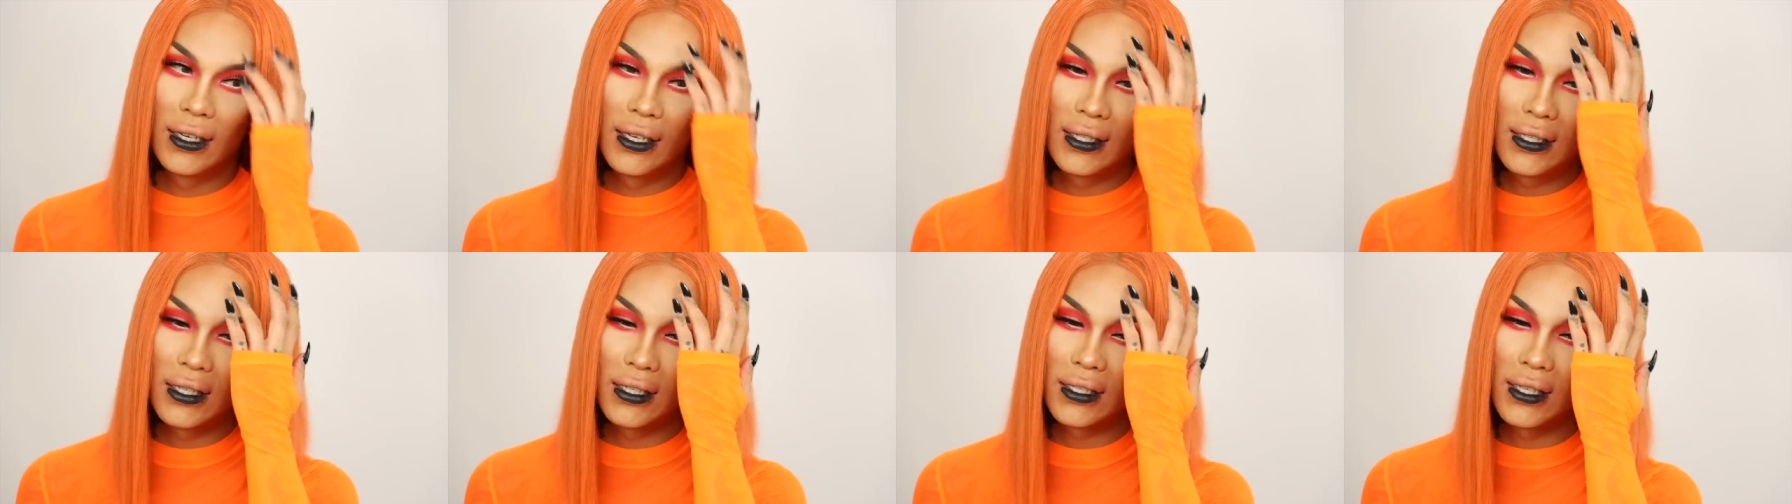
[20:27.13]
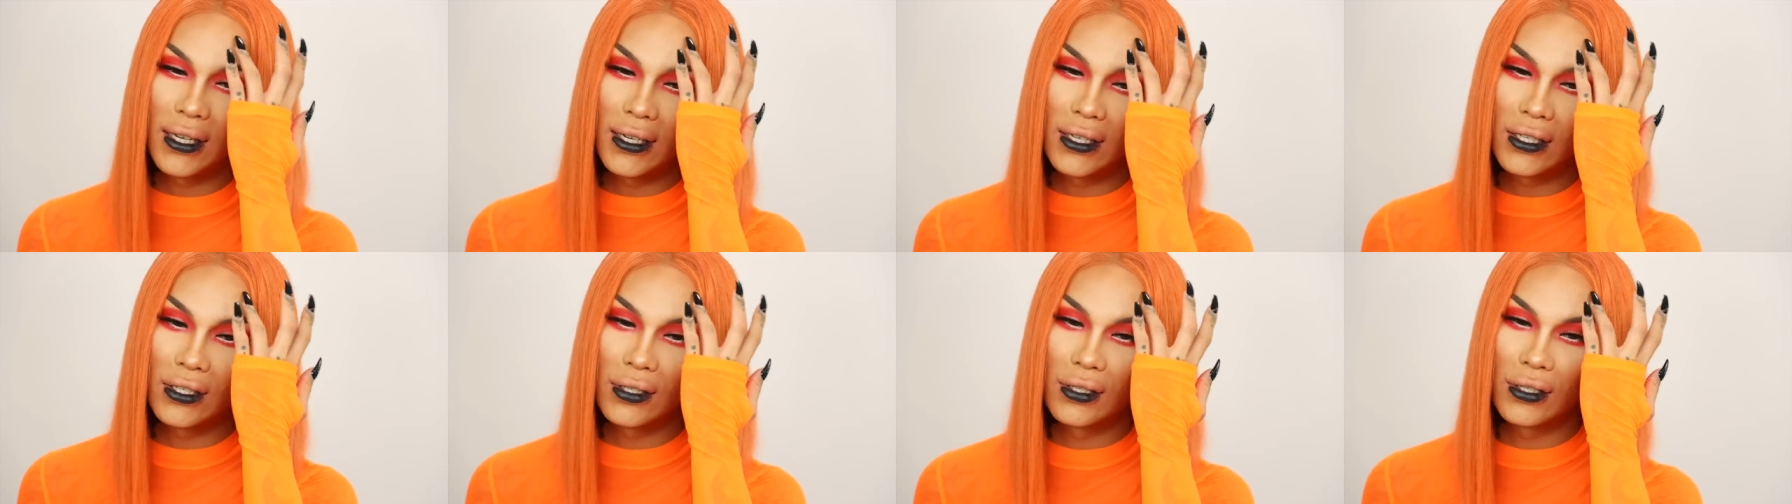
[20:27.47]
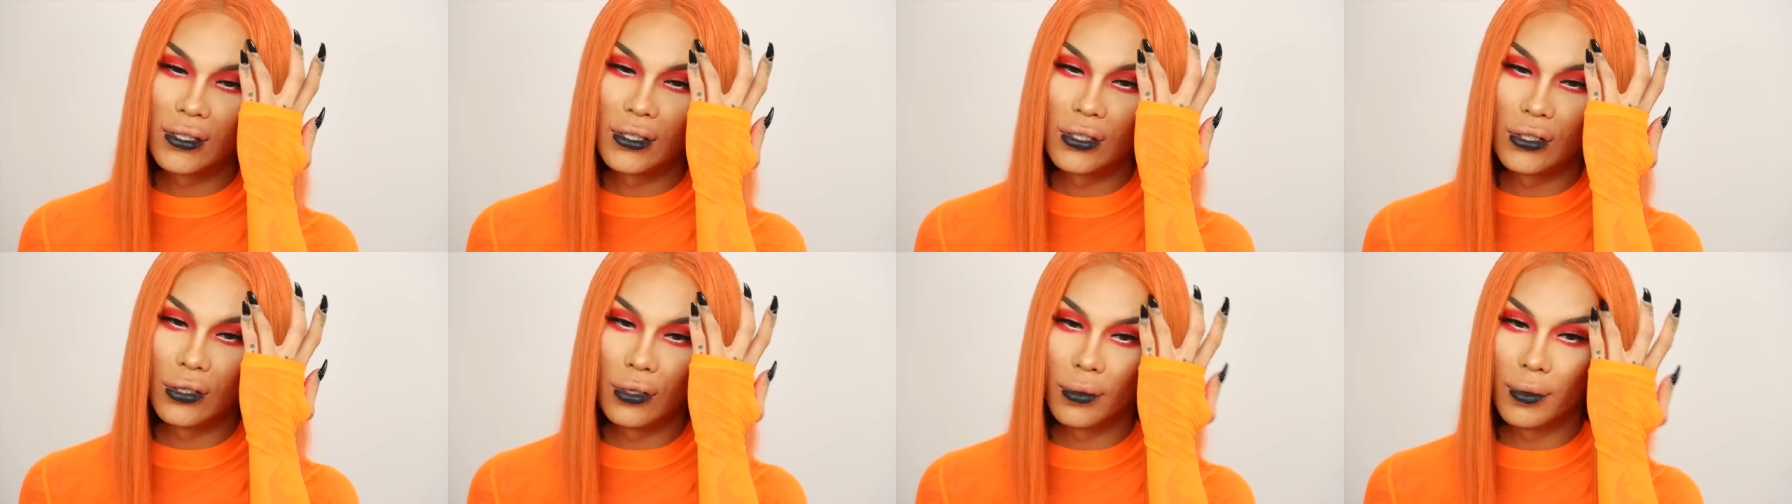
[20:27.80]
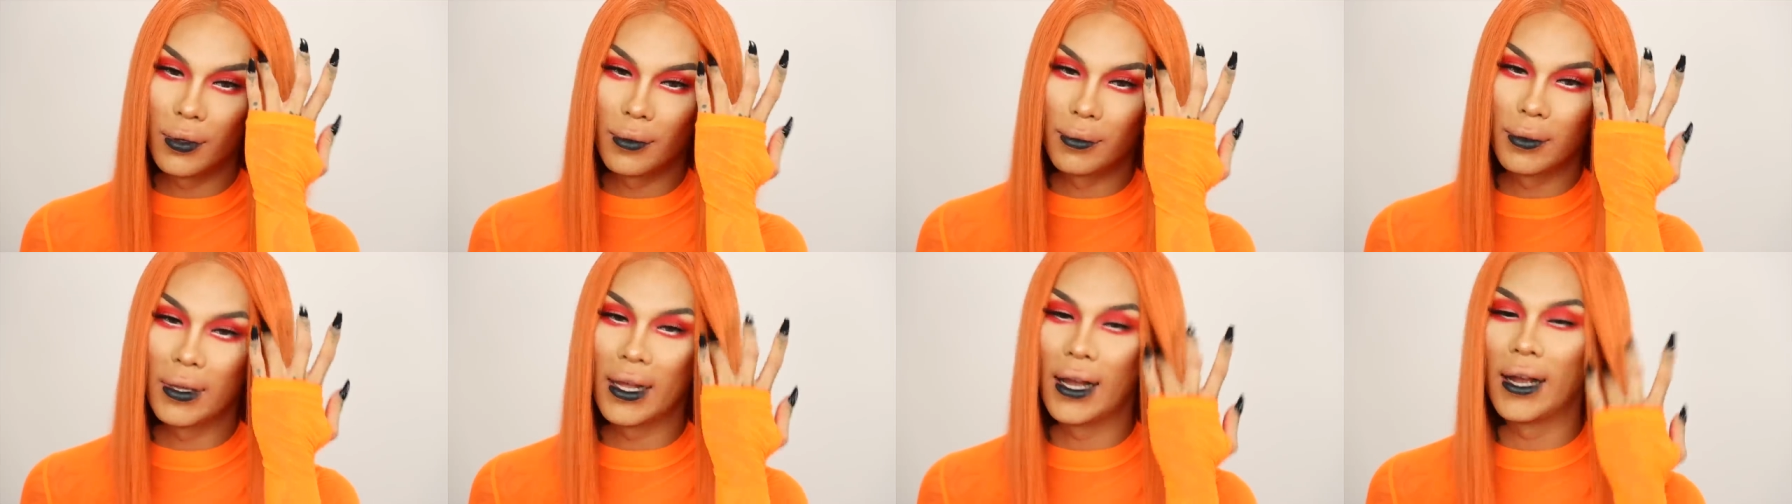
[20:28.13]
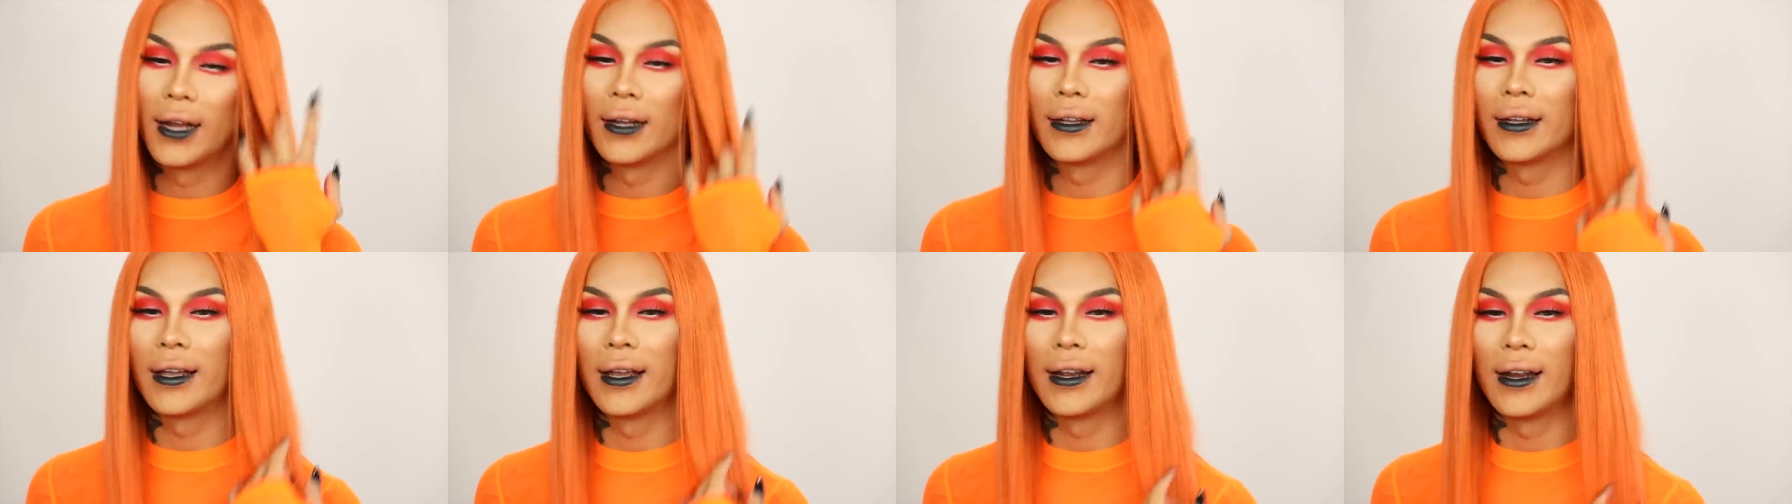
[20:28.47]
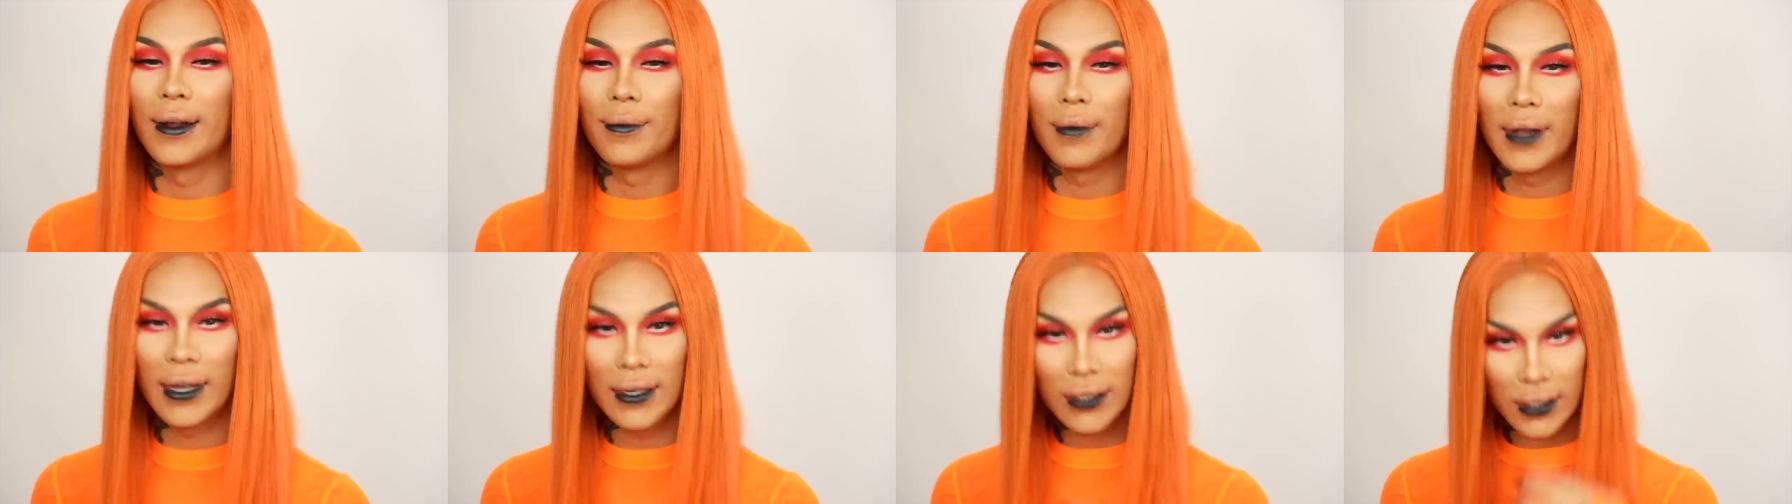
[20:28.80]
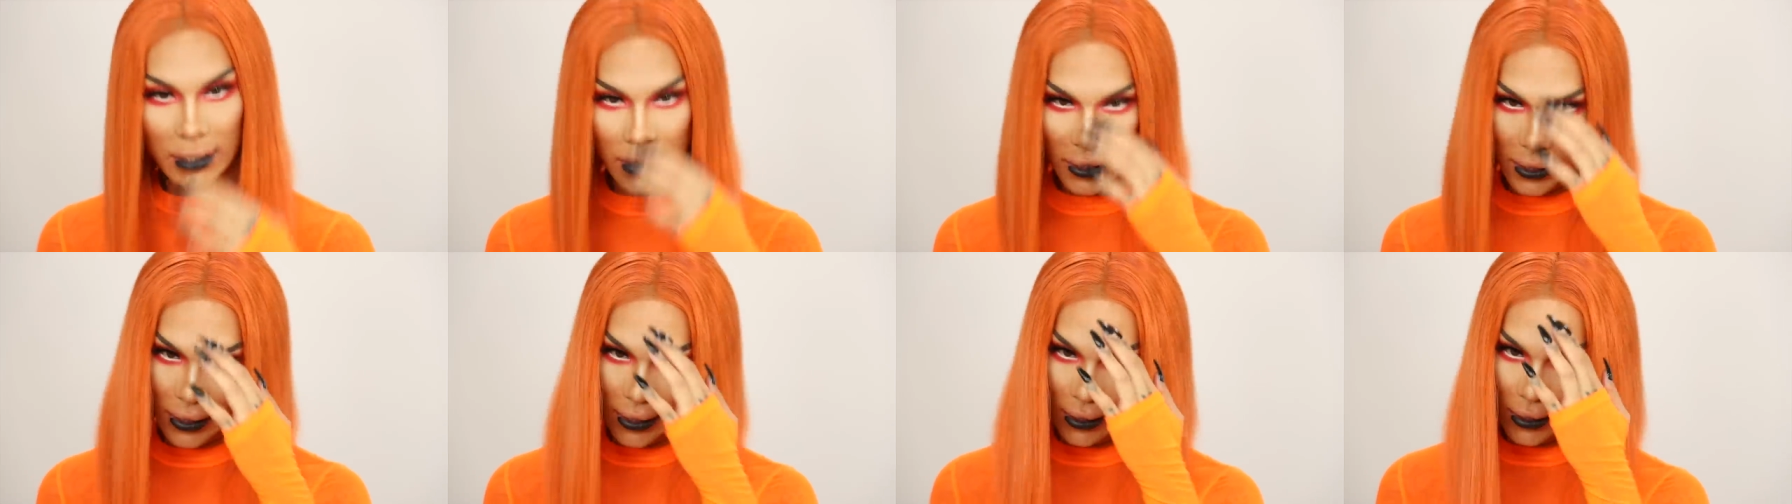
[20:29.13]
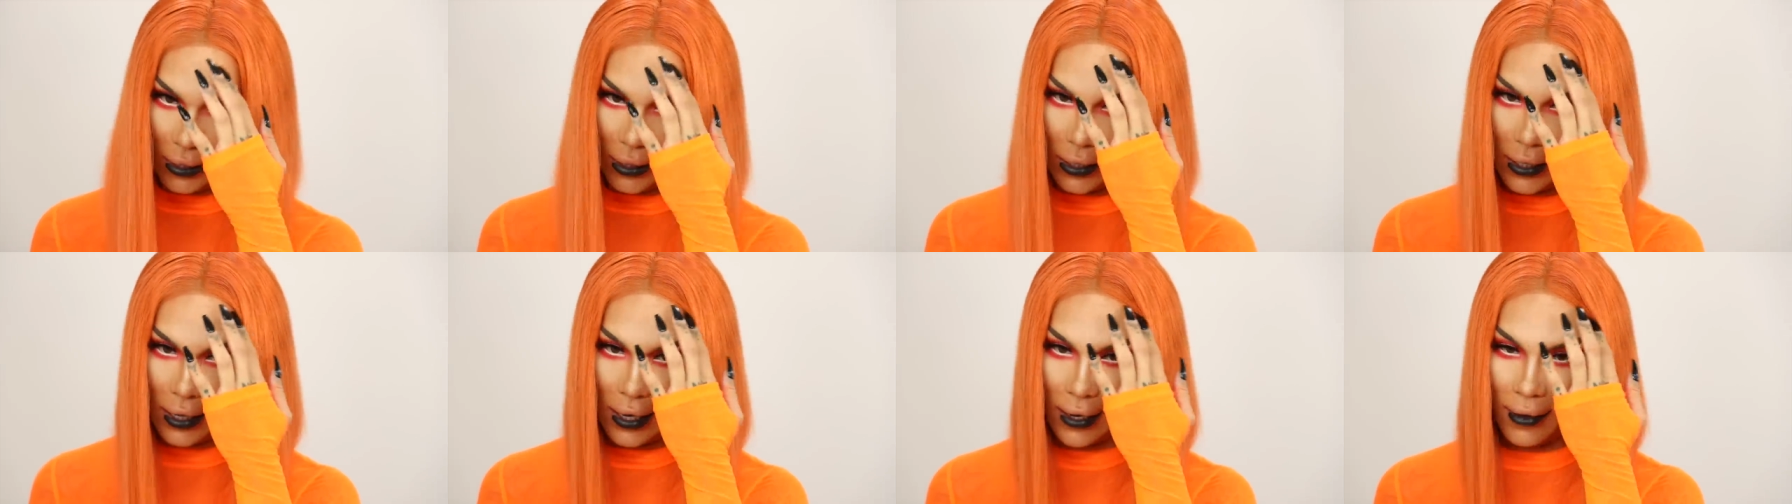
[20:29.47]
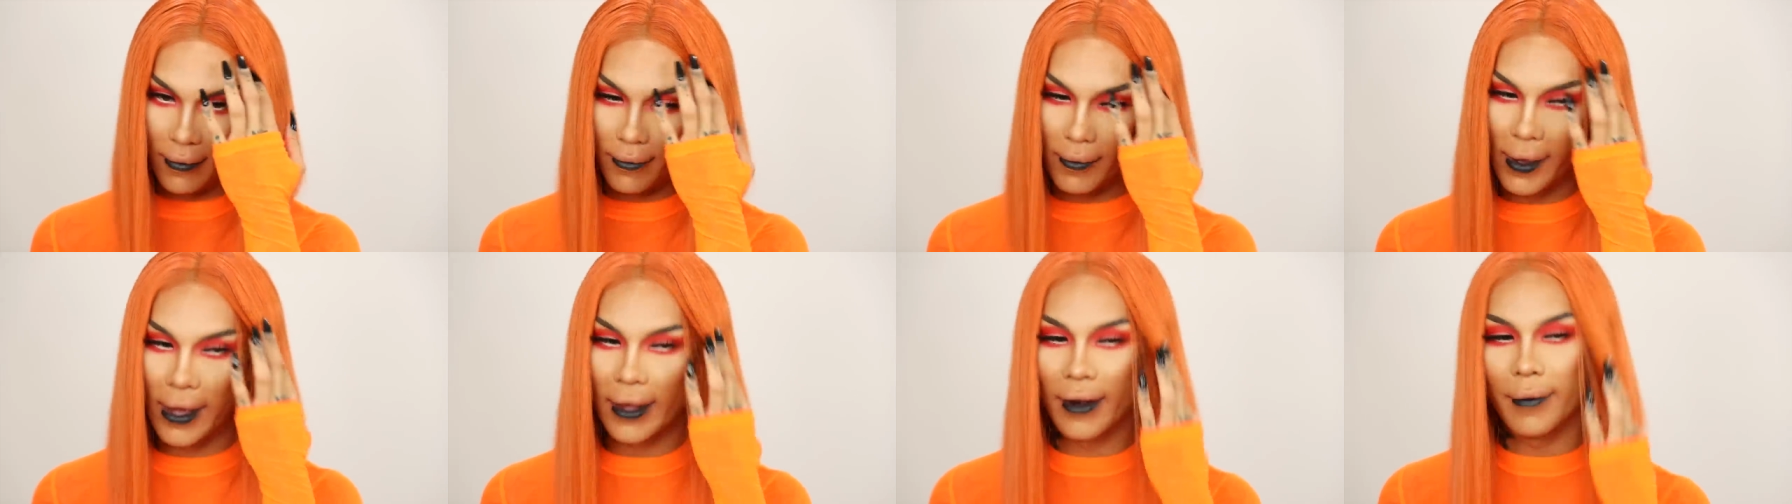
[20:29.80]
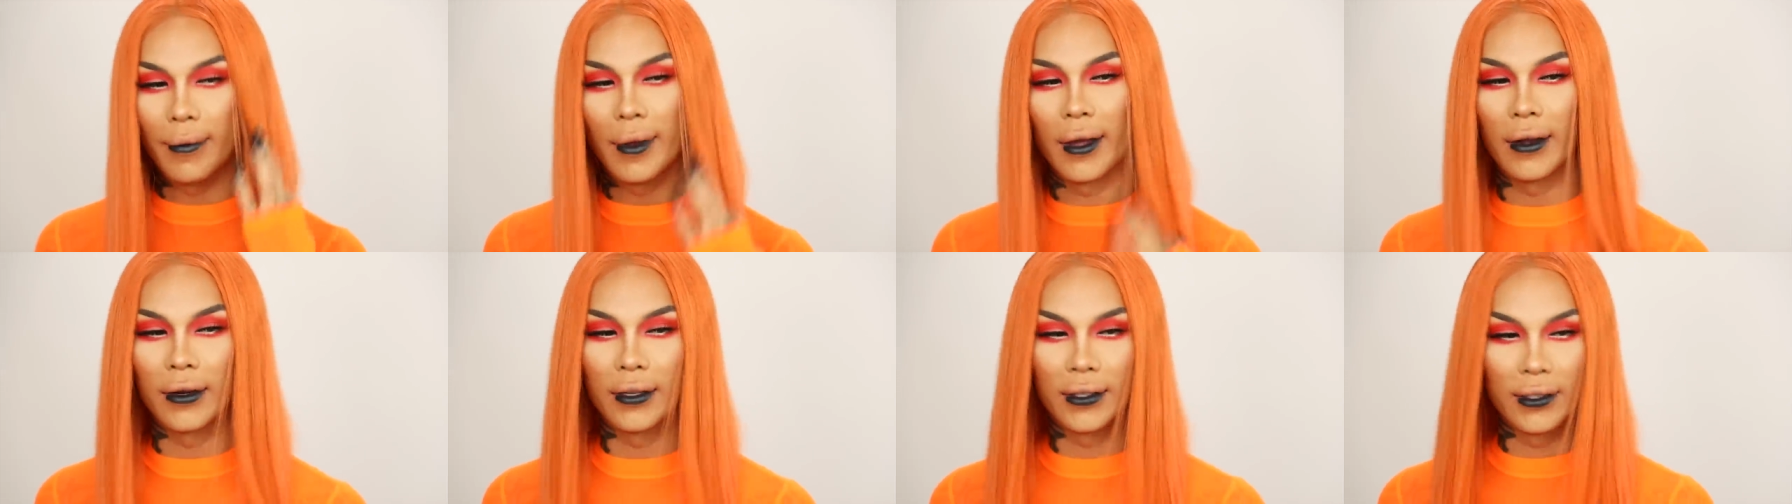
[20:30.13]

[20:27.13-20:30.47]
This is like super black and I'm actually like not mad about